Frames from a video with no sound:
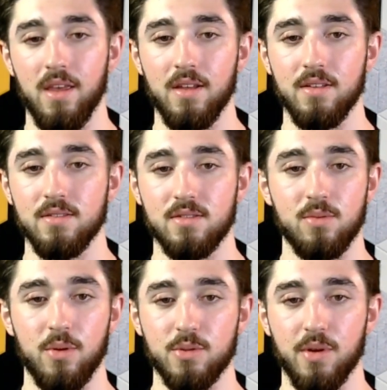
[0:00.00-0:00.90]
in
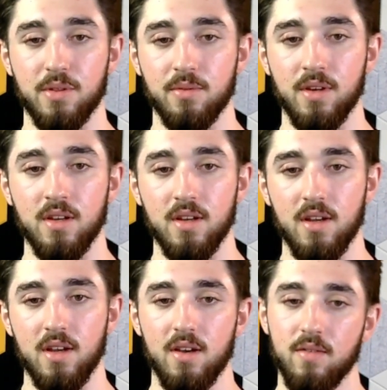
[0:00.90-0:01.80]
2023
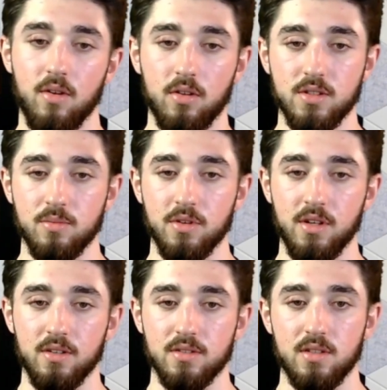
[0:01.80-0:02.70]
for closing more
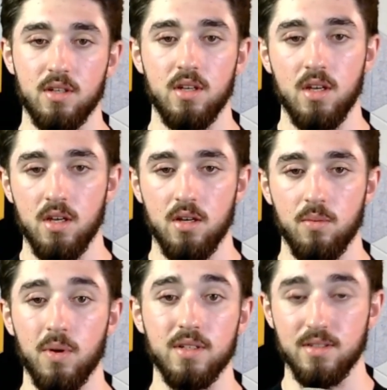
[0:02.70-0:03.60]
deals.
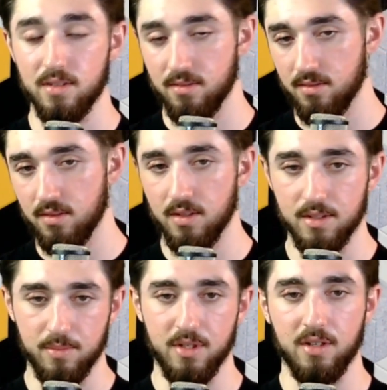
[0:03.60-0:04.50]
Was
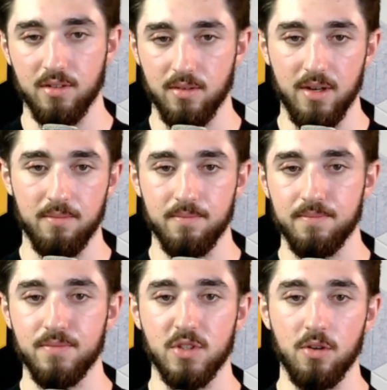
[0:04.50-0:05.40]
this in particular, right?
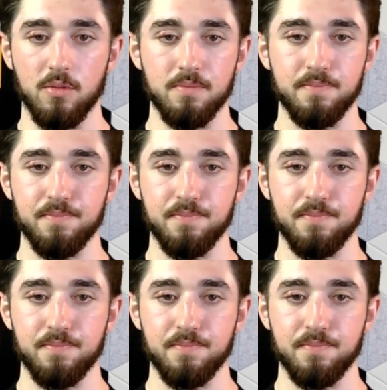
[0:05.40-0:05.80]
So